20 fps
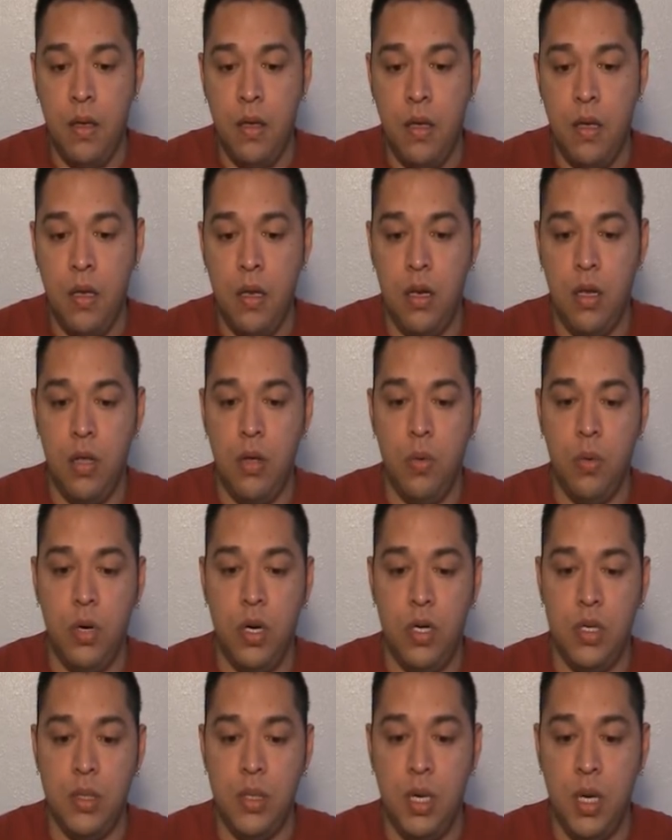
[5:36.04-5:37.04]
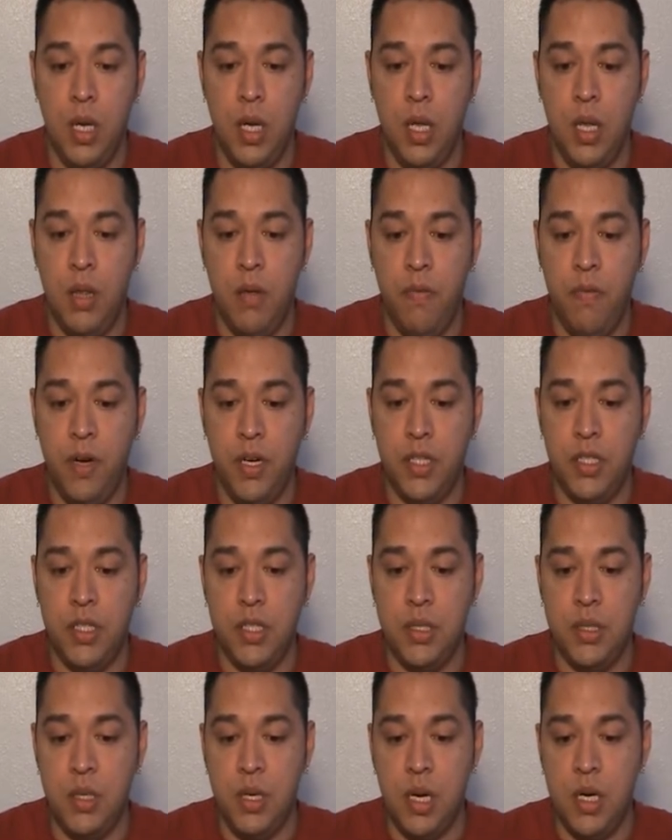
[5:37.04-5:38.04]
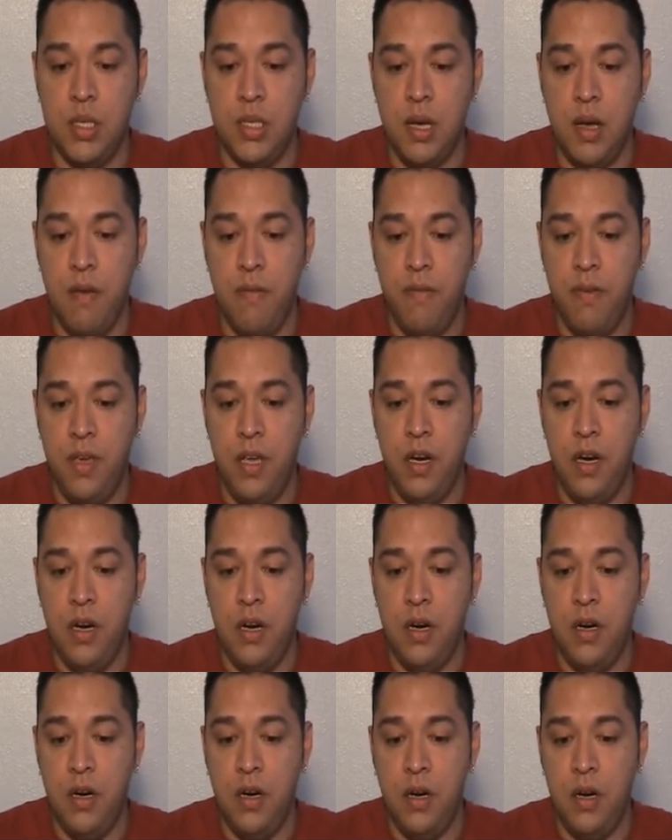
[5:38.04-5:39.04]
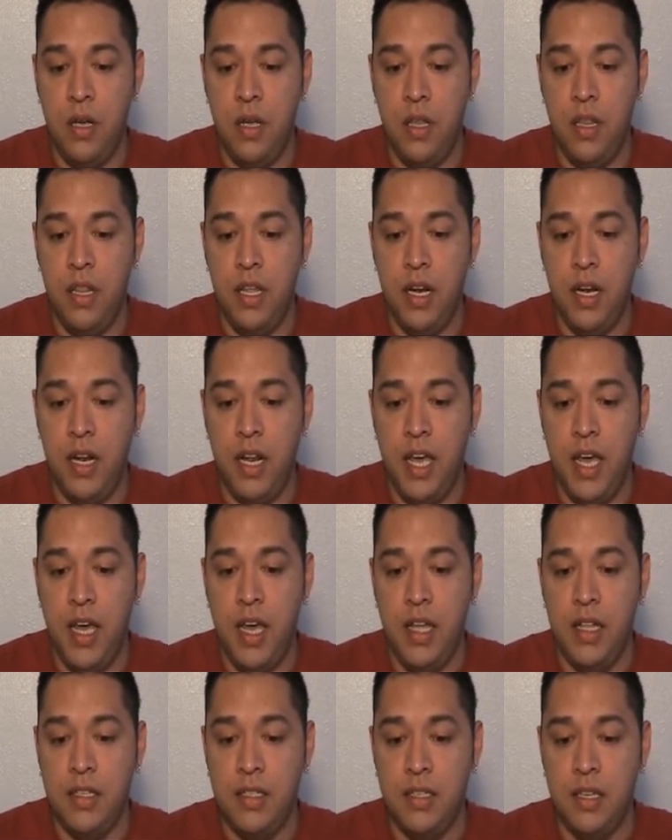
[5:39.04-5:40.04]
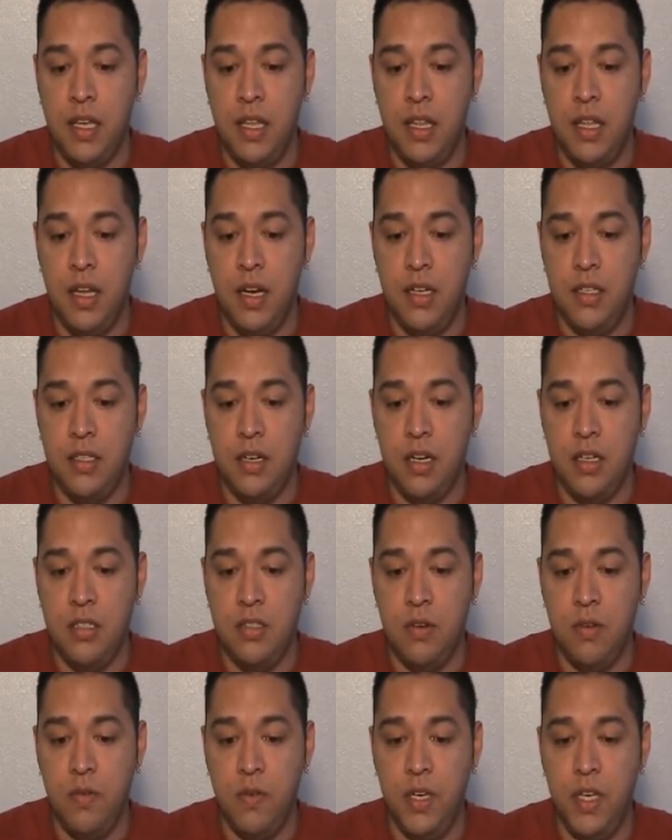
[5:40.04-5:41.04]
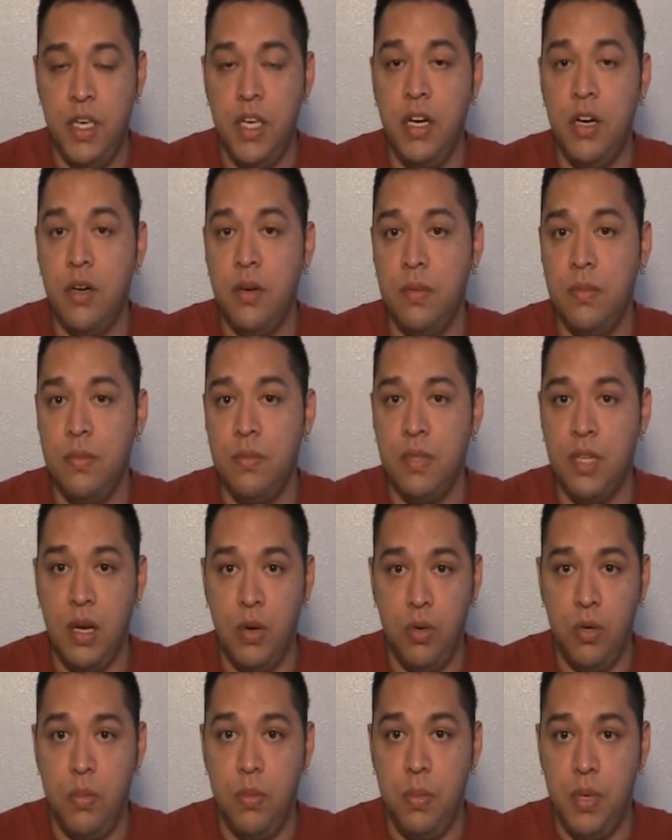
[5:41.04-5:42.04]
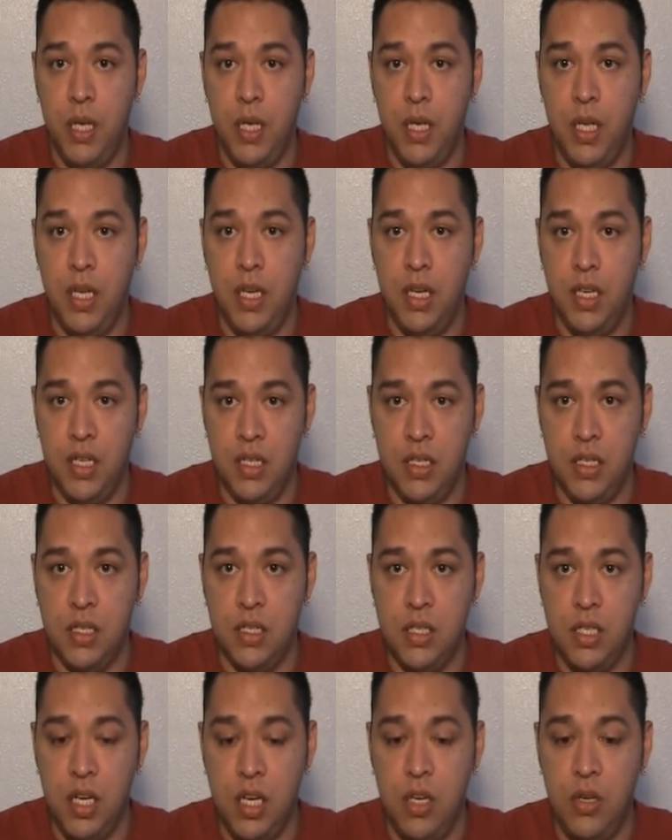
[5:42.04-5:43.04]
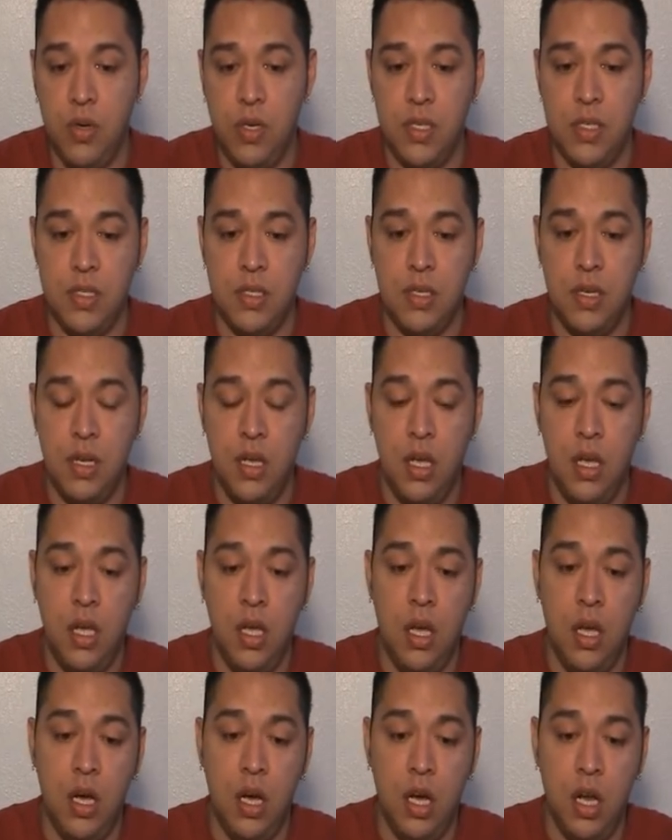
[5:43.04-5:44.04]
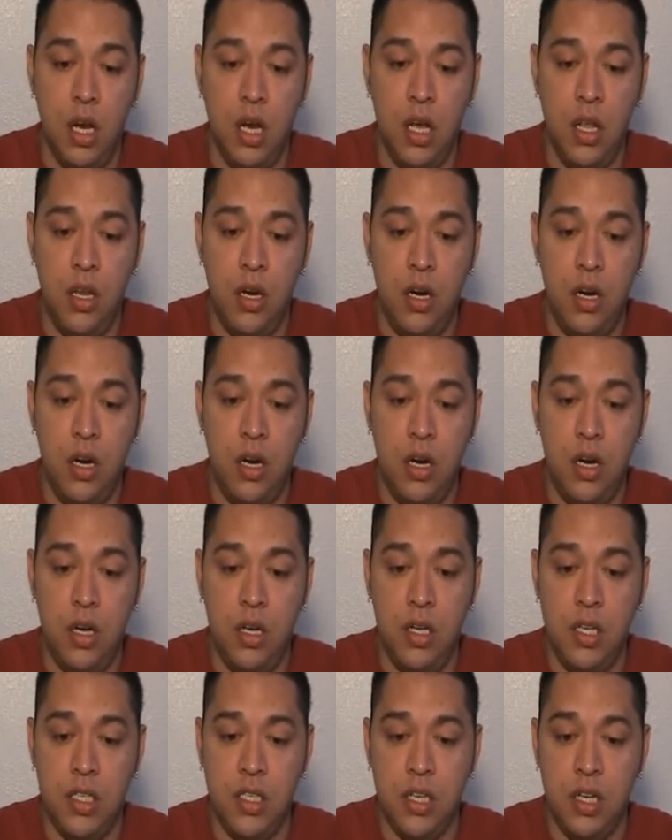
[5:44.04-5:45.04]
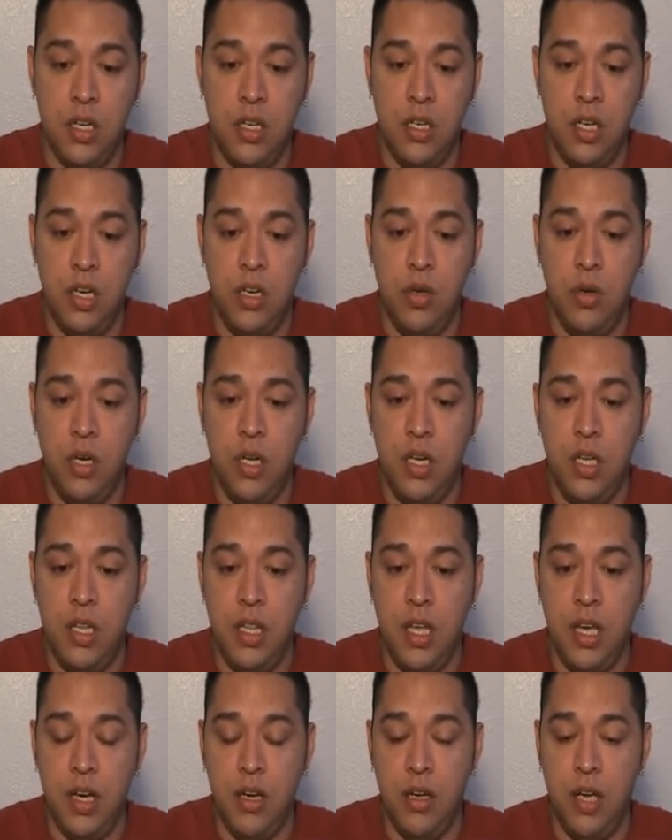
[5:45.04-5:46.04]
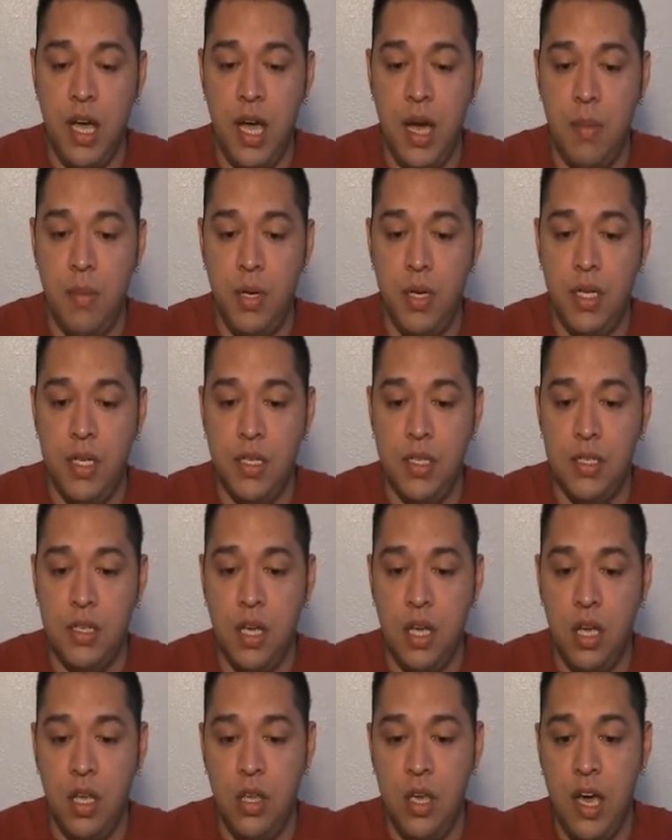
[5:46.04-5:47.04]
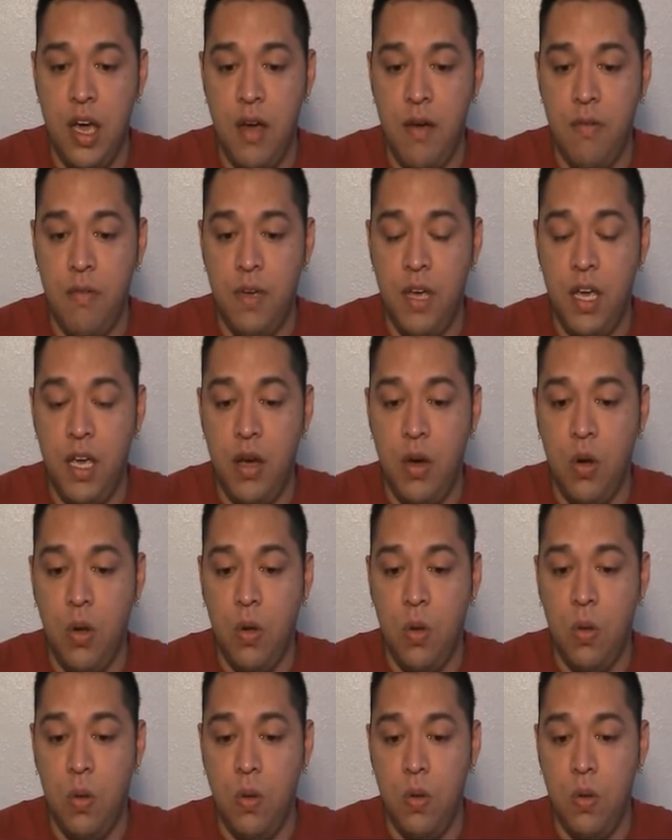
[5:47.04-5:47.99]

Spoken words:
In other words, the function starts off here, then it ends, and then it starts over here. That would be discontinuous. Another discontinuity that could happen is you have a hole.